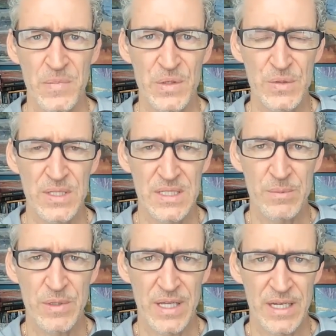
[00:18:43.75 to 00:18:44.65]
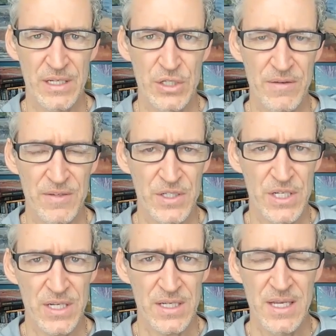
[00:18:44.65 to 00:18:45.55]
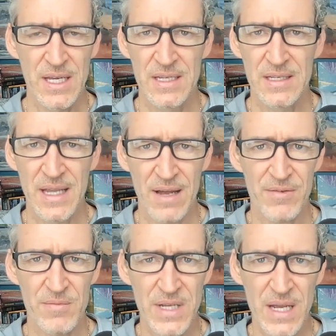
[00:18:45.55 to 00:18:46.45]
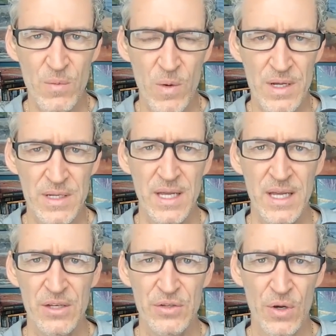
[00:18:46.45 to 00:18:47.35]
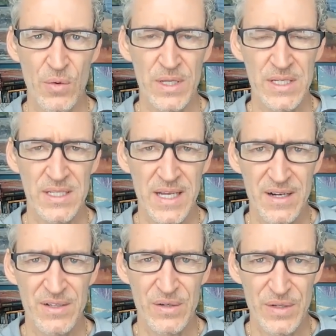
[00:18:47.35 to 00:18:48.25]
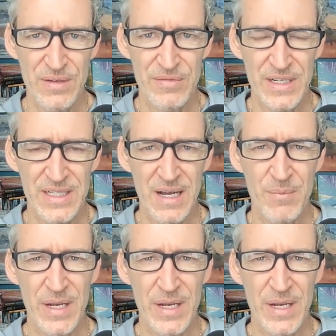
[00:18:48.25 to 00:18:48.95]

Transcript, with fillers: Using someone like Jeff Schick, not from day one, don't get scared, don't get freaked out.